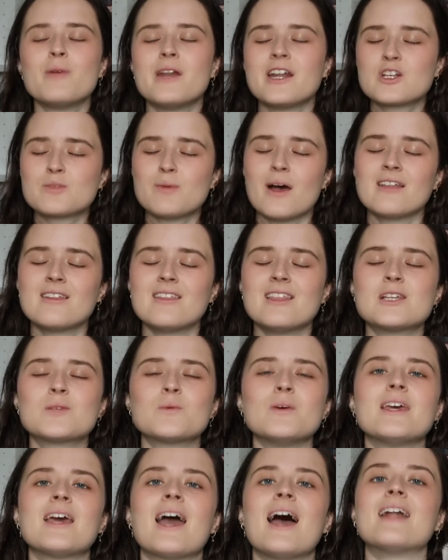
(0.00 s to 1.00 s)
been expecting this
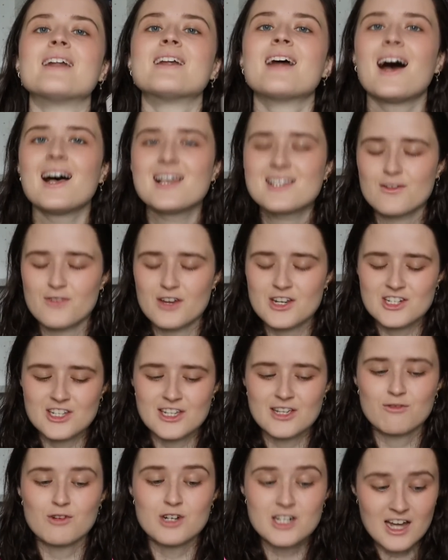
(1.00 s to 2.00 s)
weekend has
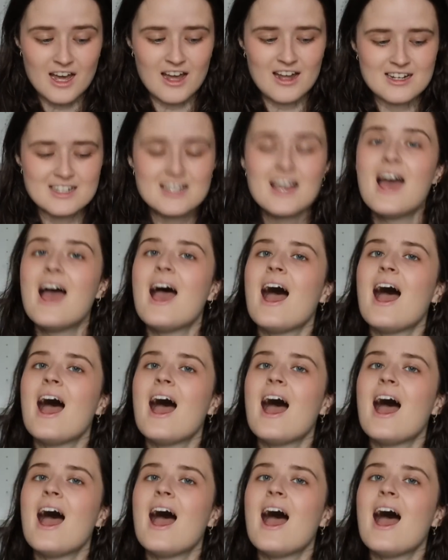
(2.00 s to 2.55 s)
officially returned